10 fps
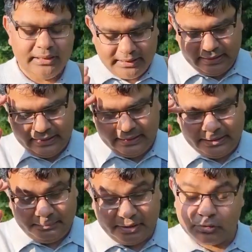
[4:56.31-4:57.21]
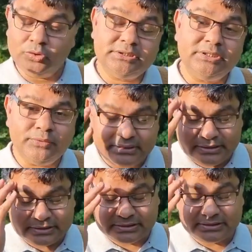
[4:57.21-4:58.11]
But good thing with
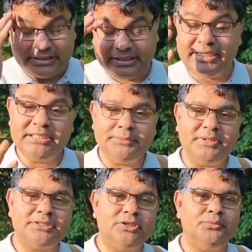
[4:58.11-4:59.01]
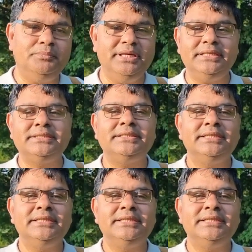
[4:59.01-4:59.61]
this reinterpretation of myth,